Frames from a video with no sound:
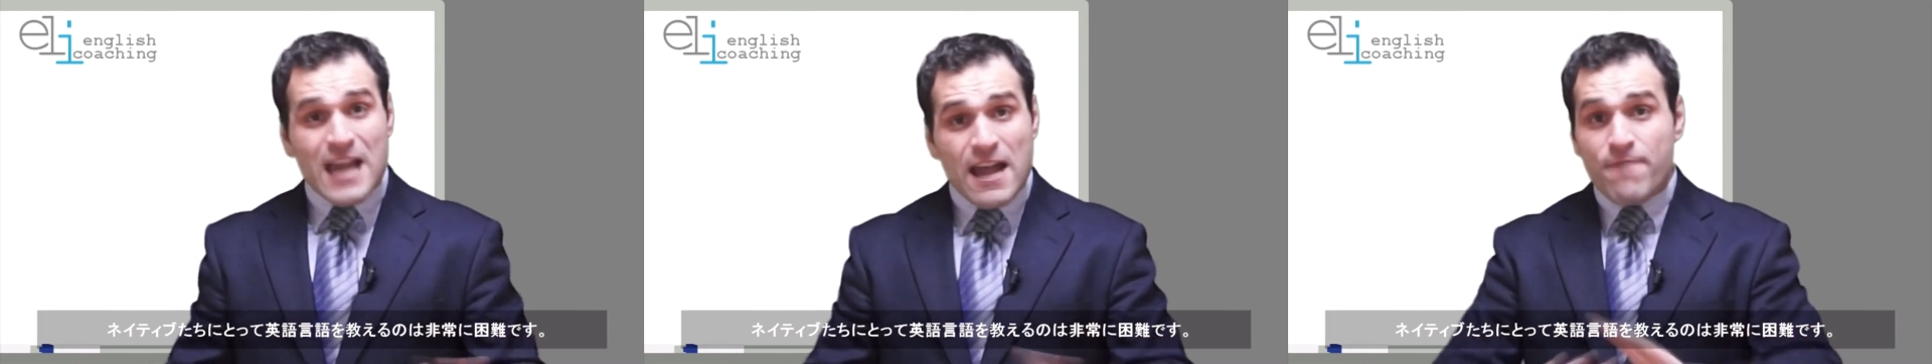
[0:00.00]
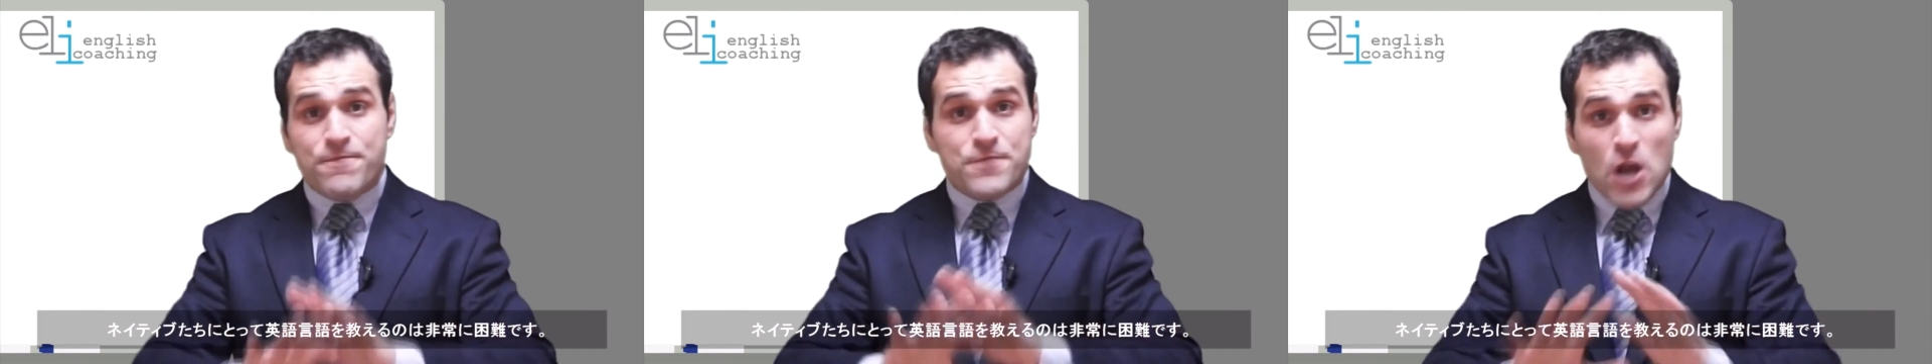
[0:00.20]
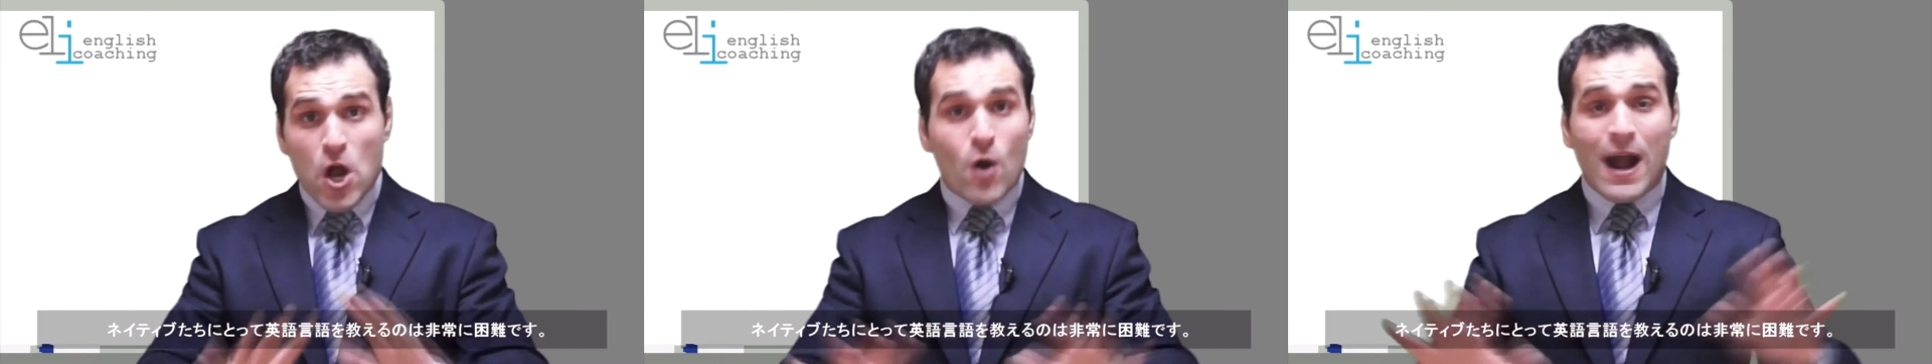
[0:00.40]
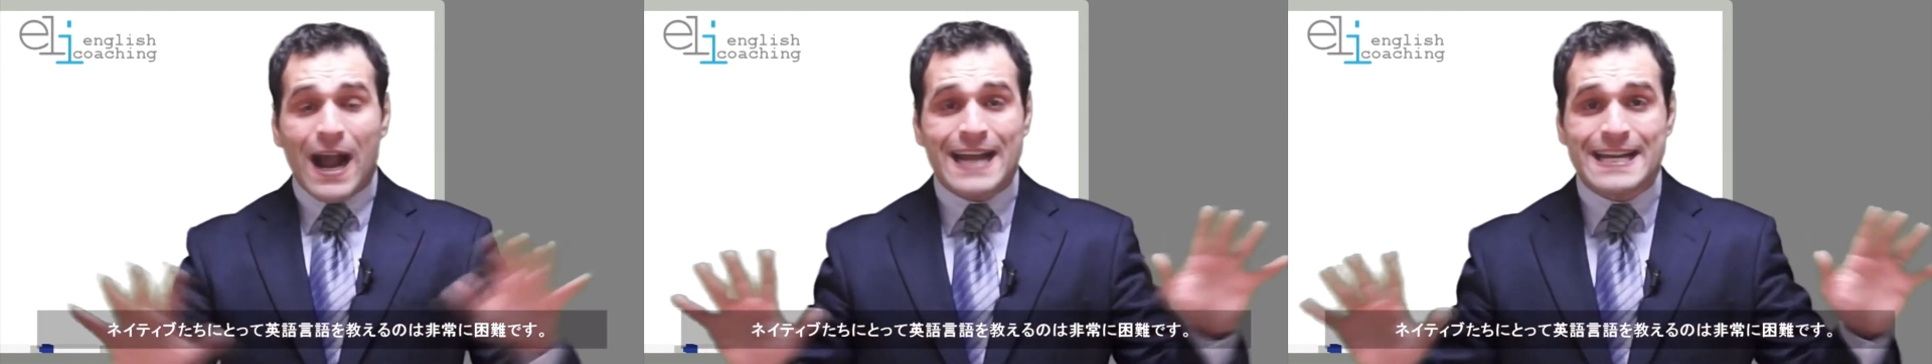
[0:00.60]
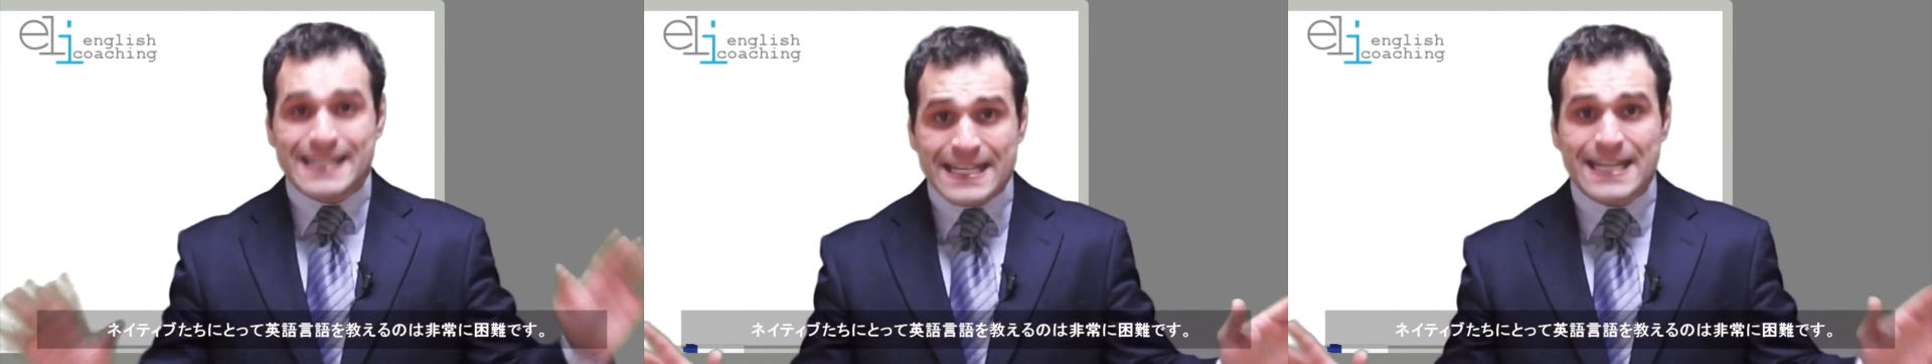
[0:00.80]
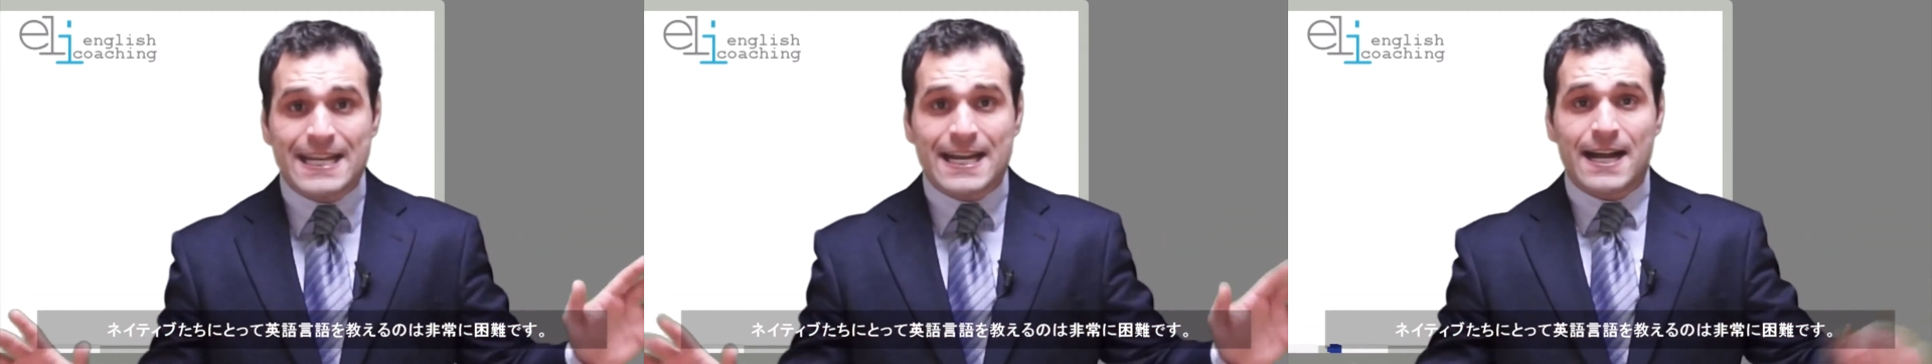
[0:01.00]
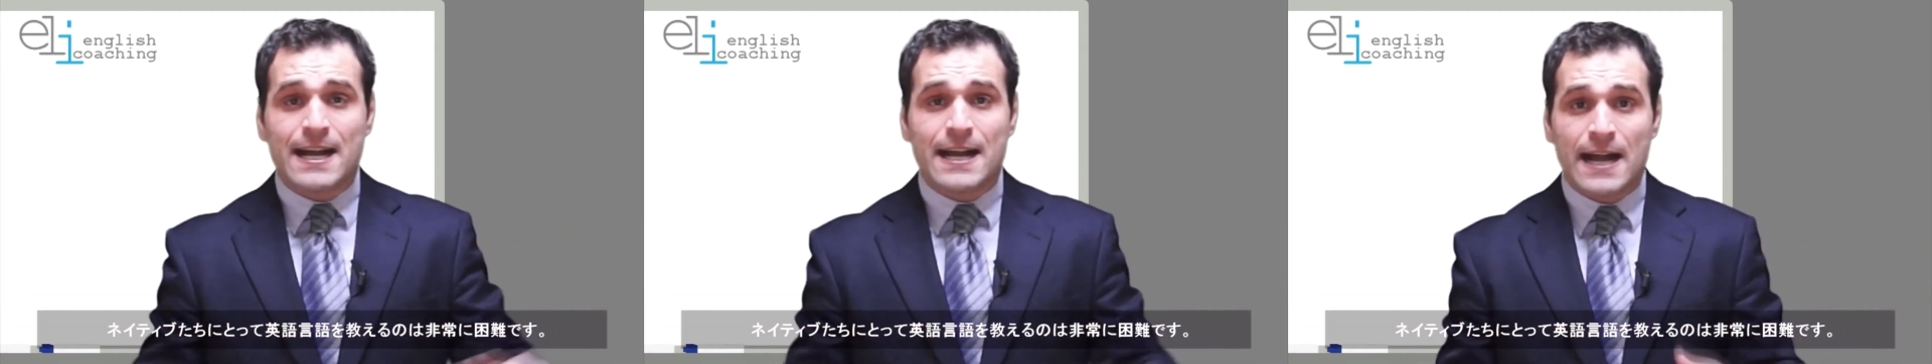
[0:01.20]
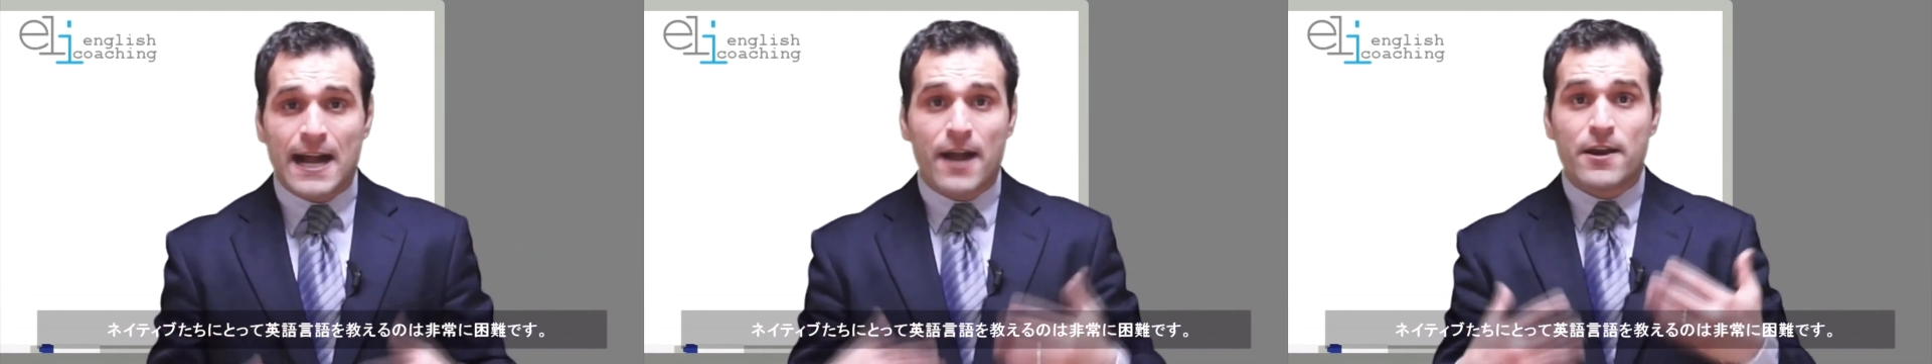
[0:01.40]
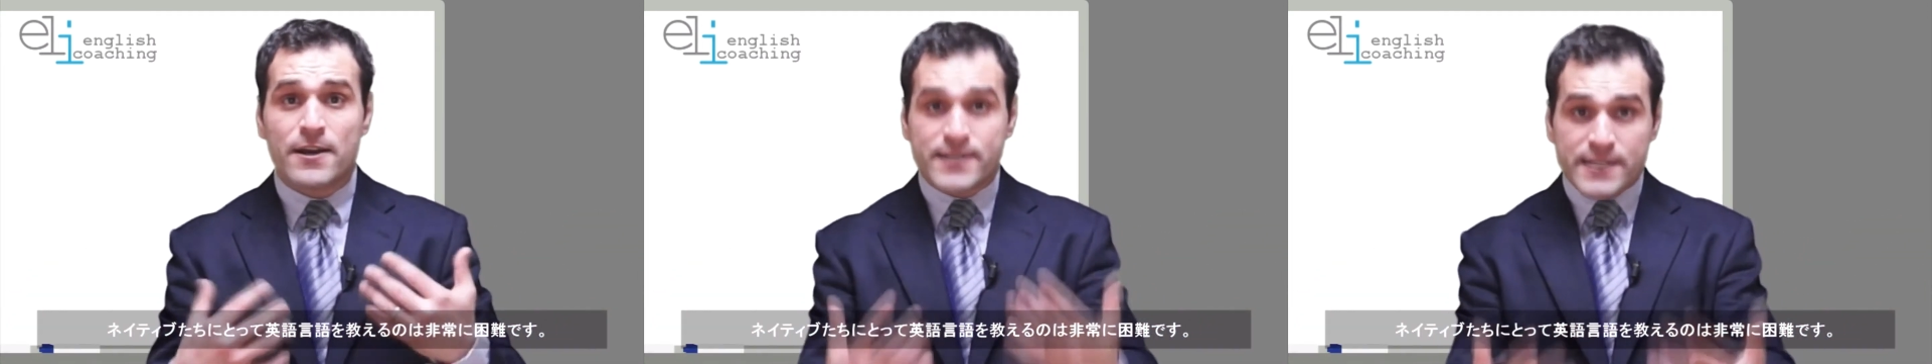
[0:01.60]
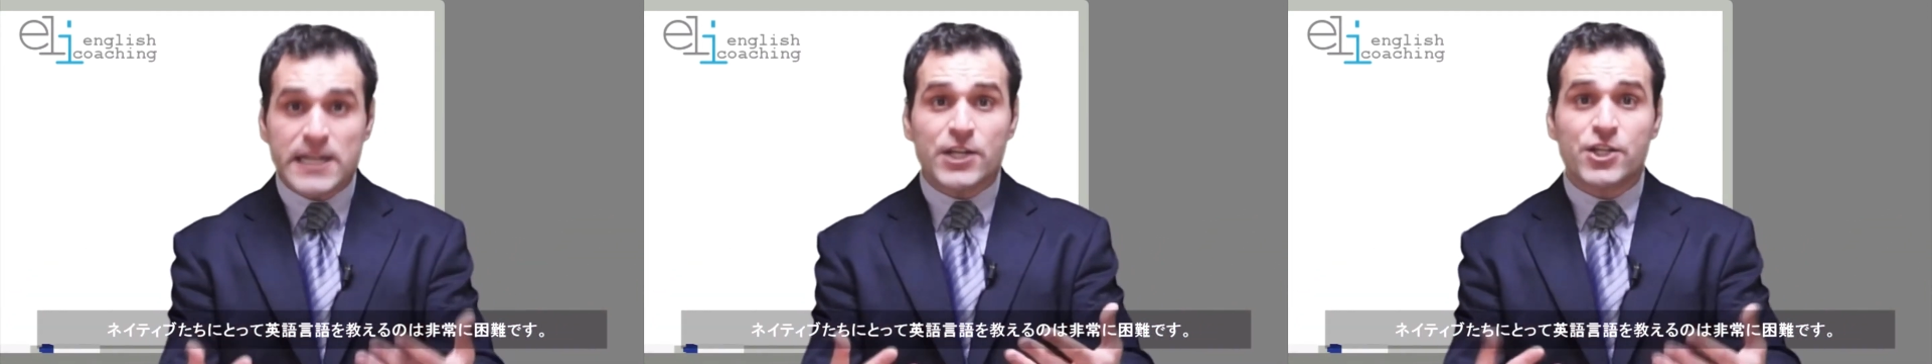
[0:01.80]
have no idea how to
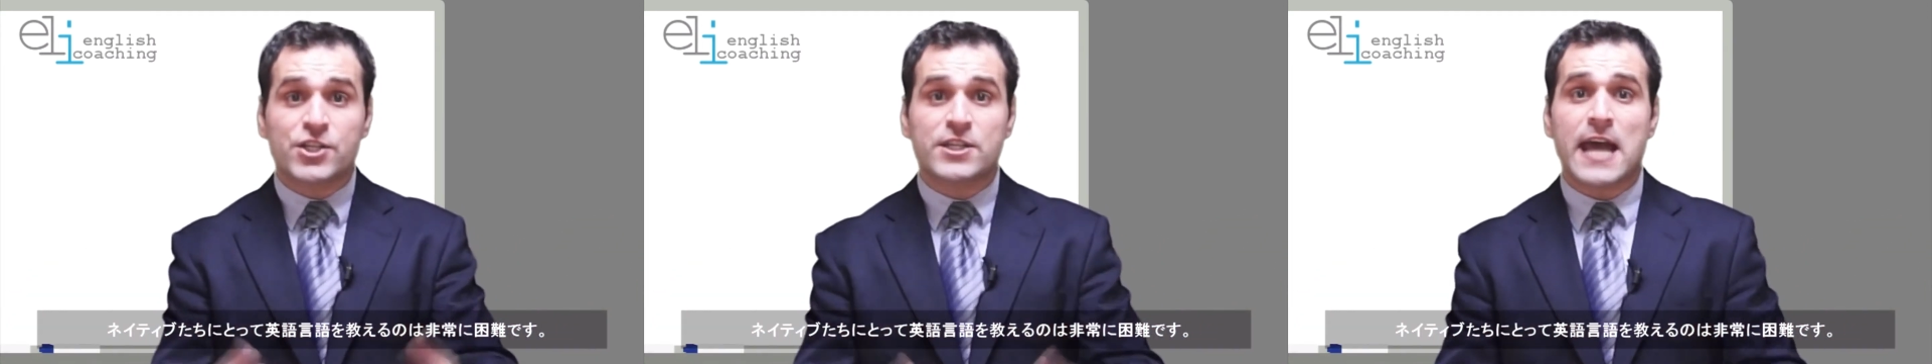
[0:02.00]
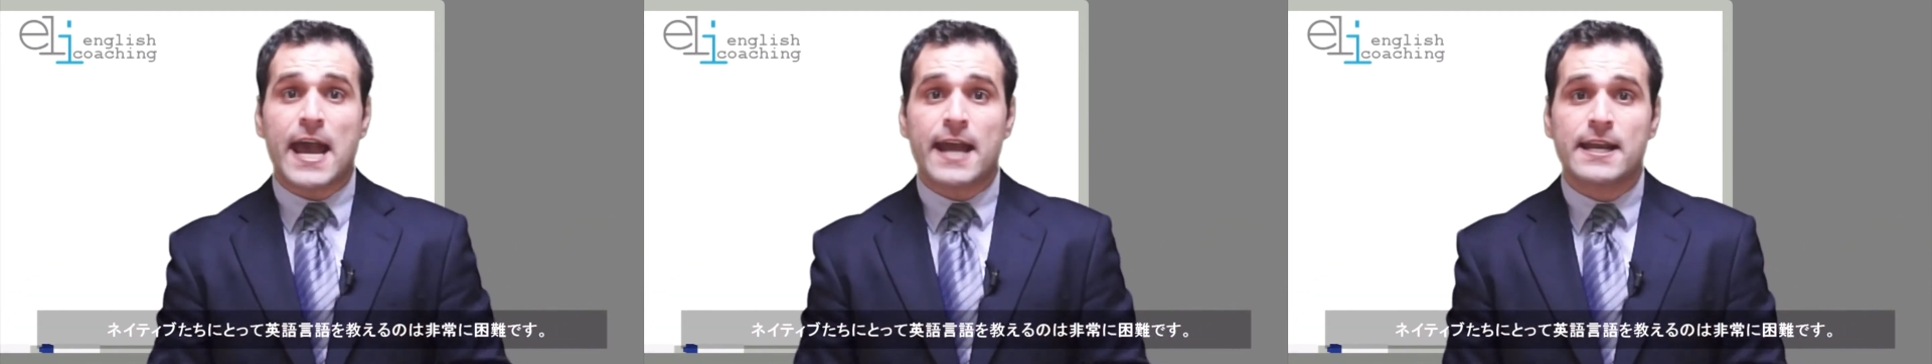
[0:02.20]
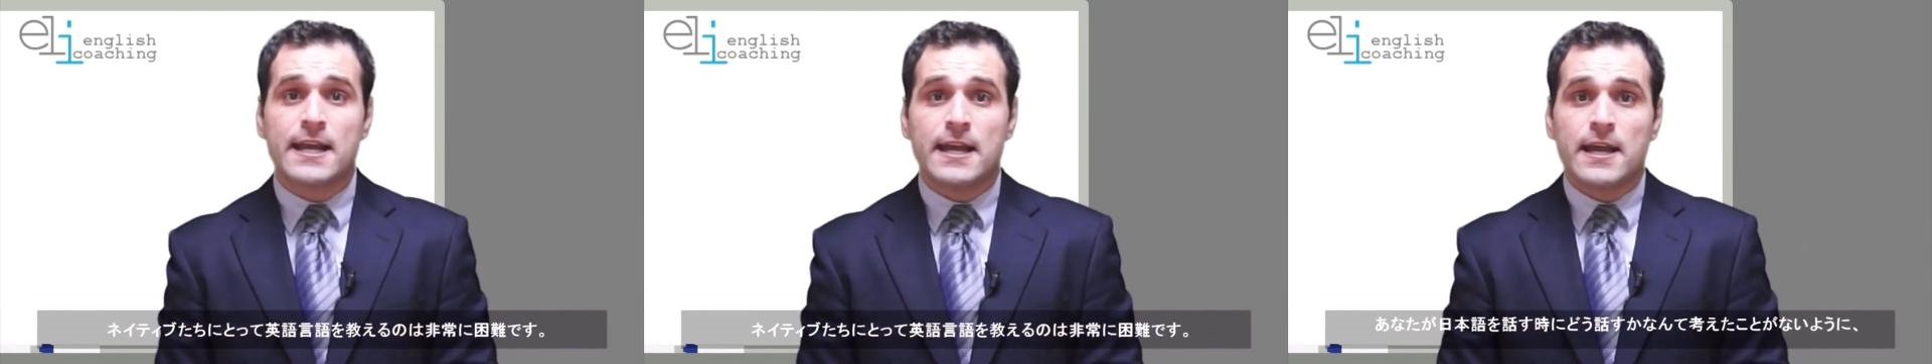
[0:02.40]
teach that.